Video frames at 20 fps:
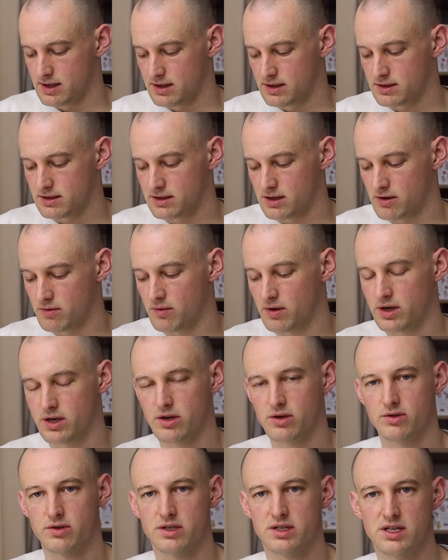So what
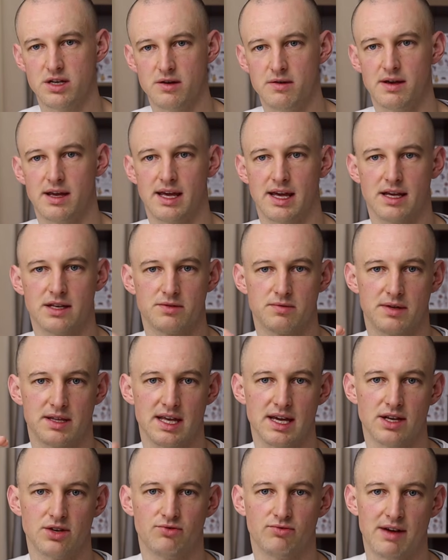you're doing is with
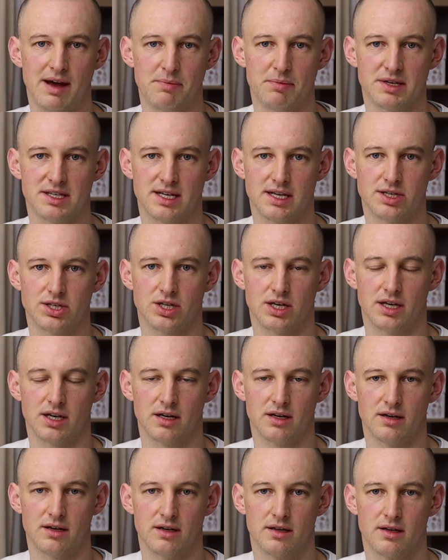each
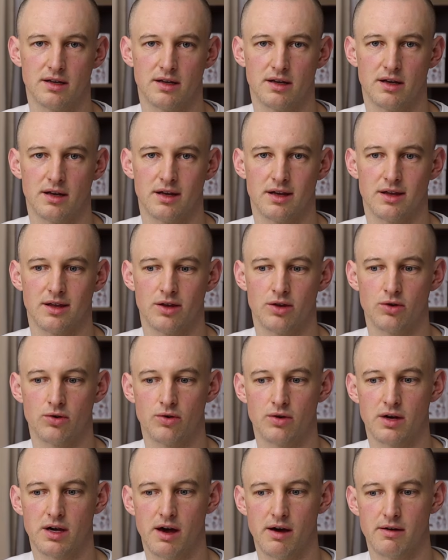repetition,
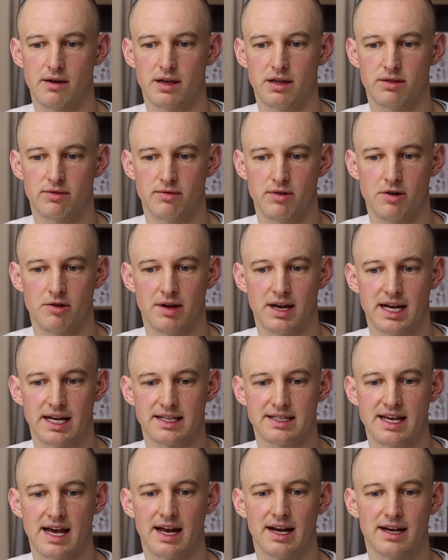you're going through in
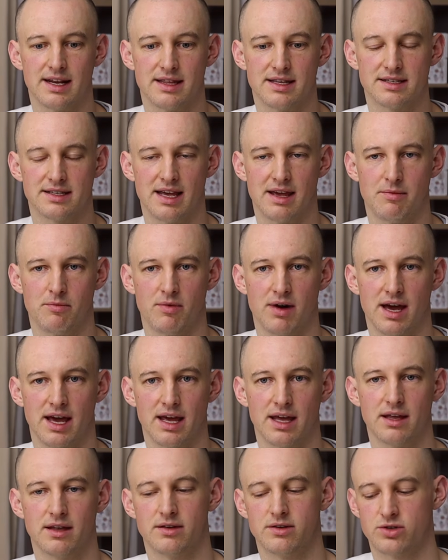exactly the same
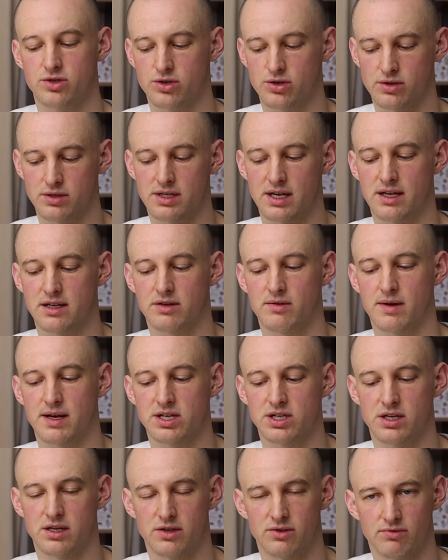way, short answer
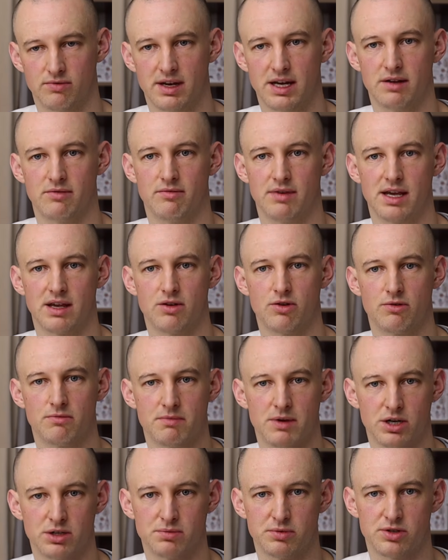questions, read and recall,
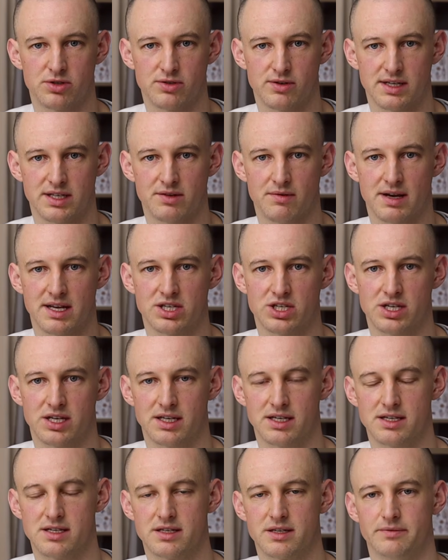multiple choice
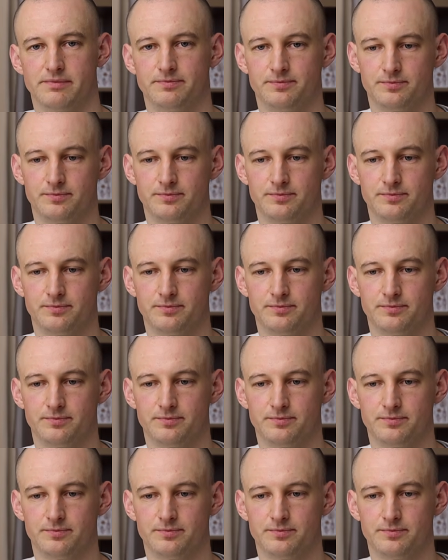questions.